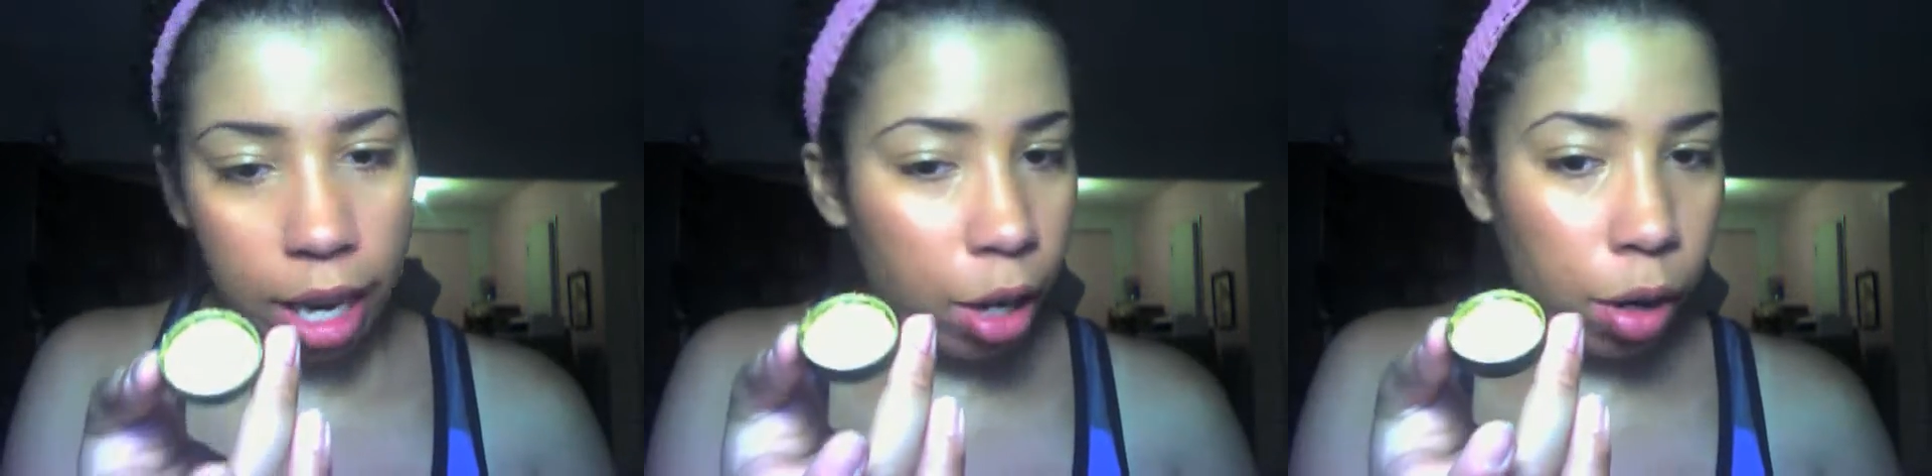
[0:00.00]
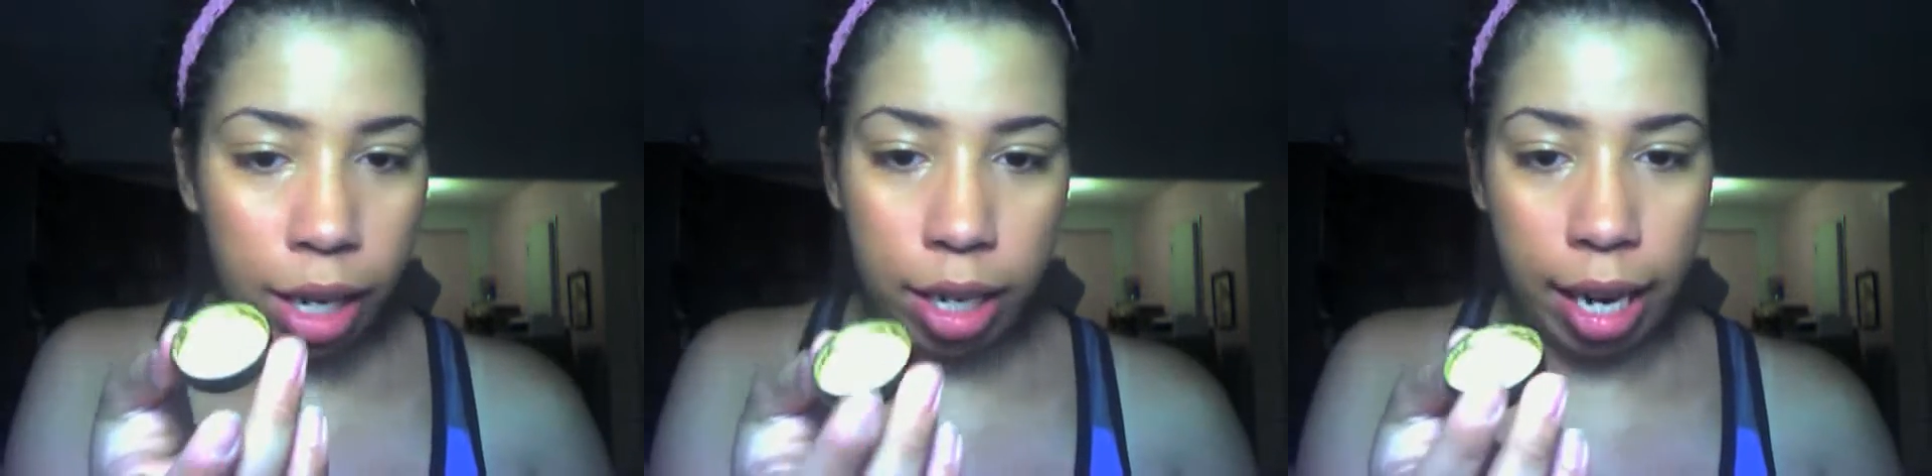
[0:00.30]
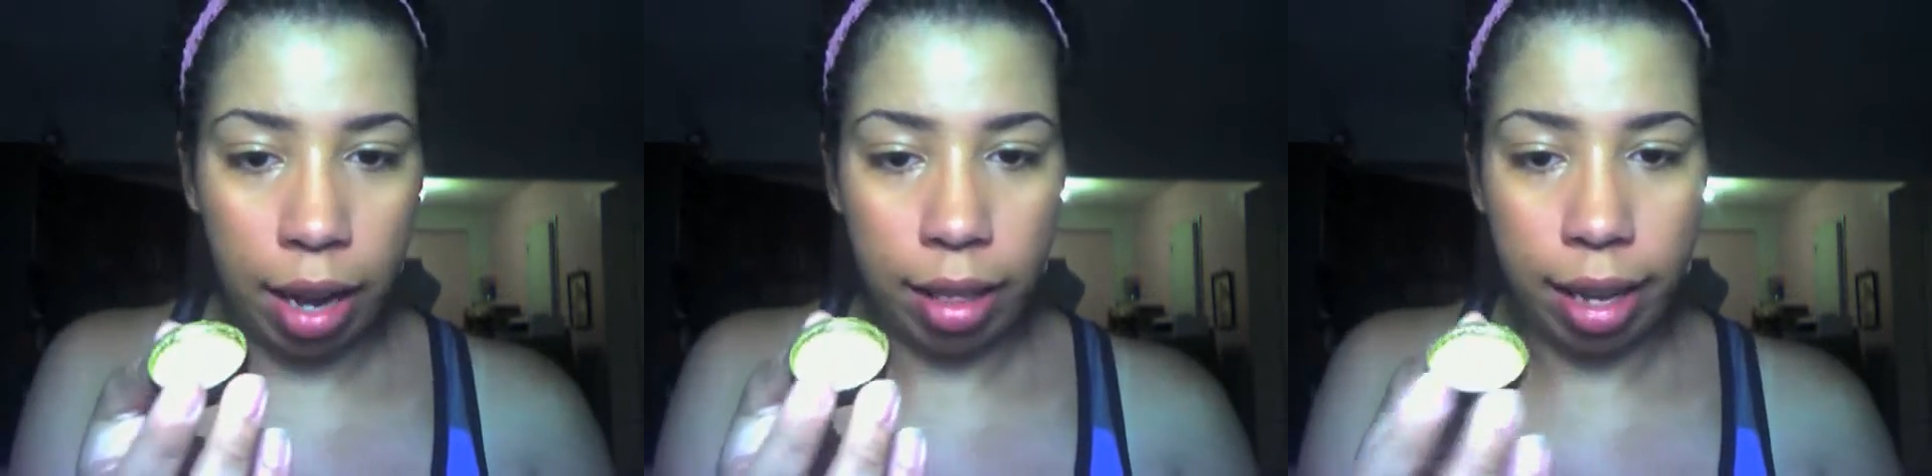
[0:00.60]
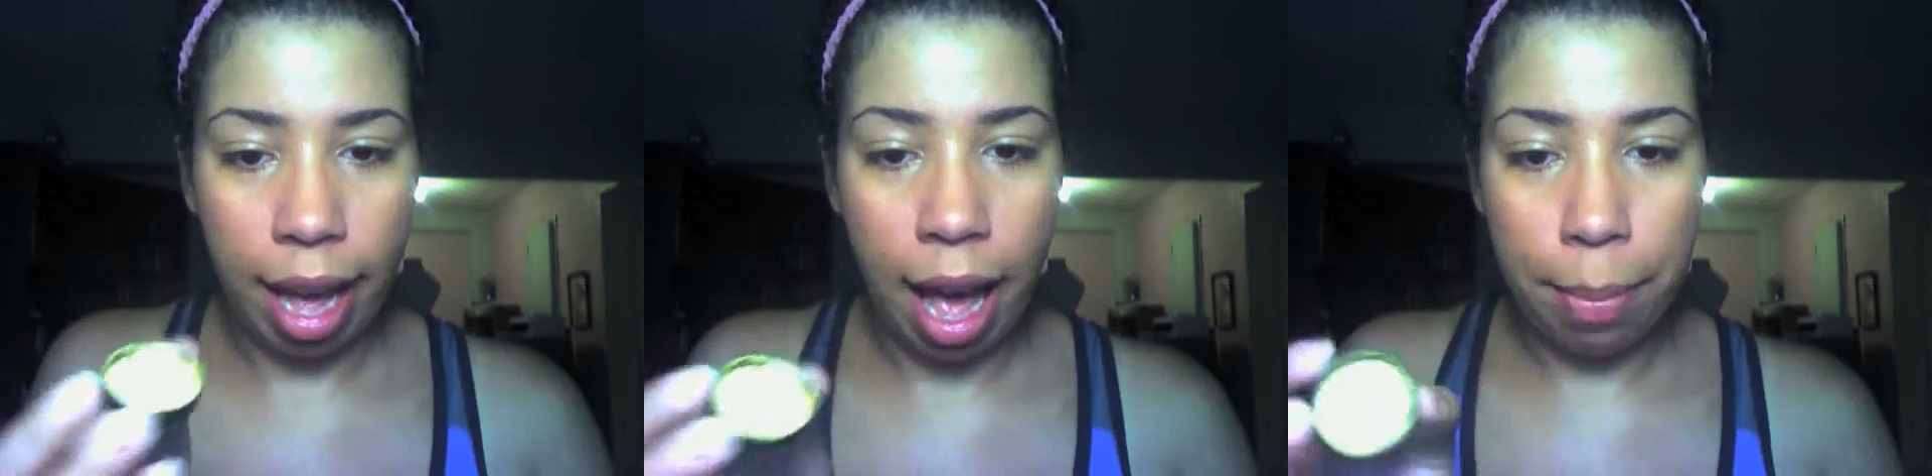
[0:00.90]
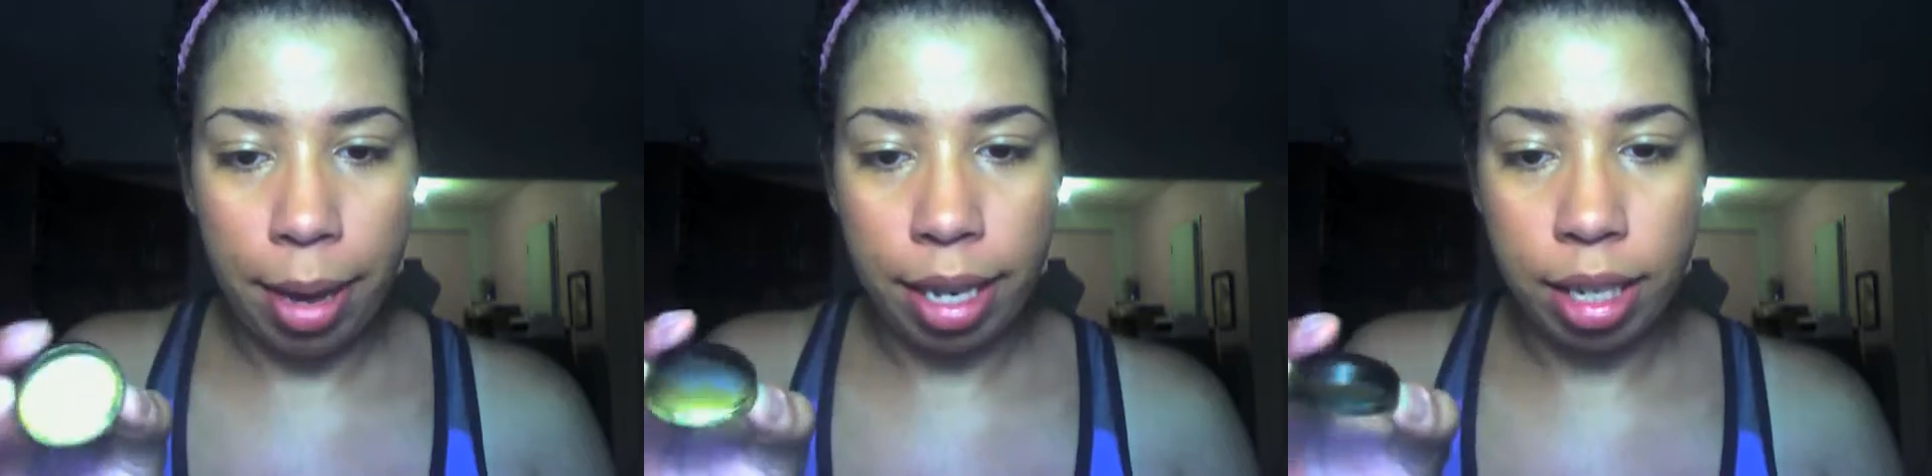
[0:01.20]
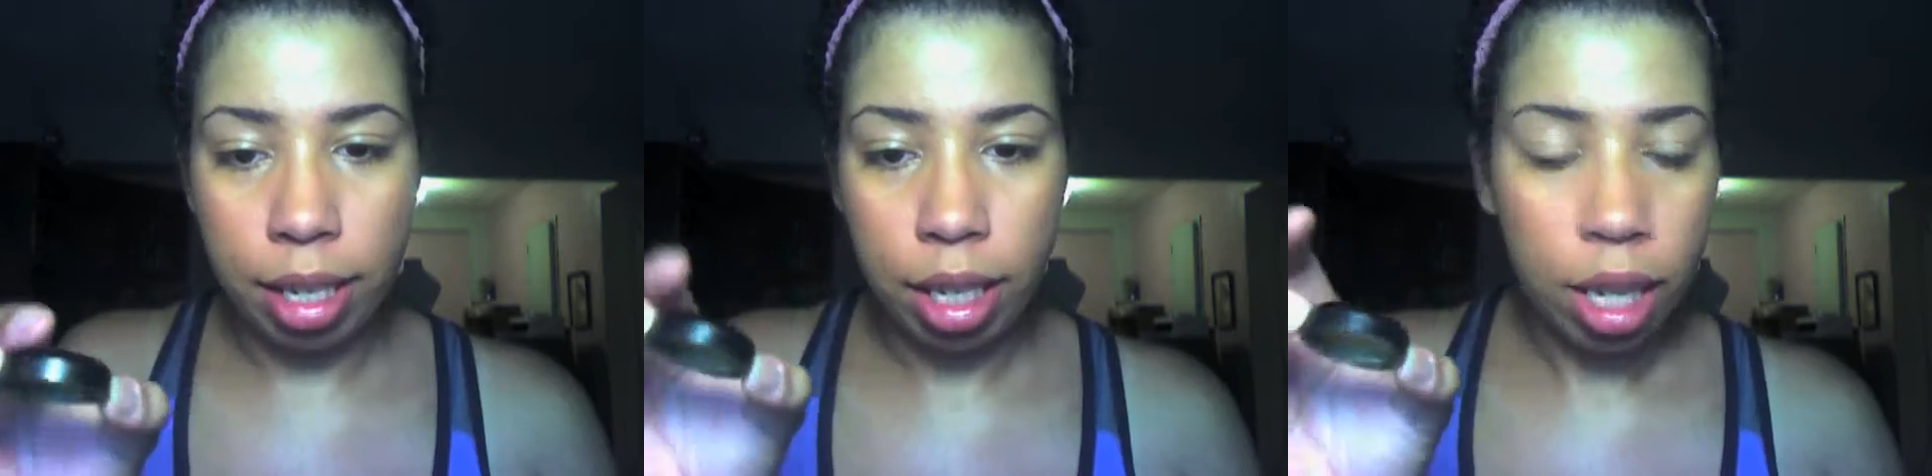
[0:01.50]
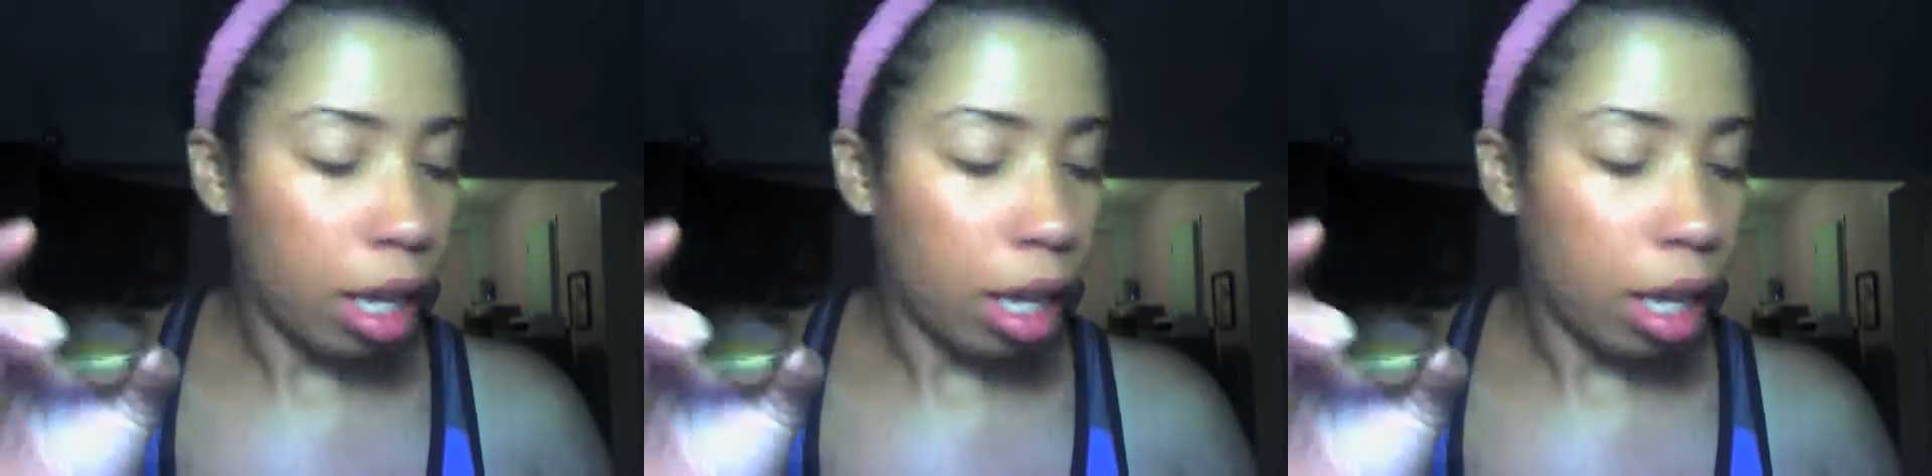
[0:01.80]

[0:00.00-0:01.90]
You only need to take out the cap. It's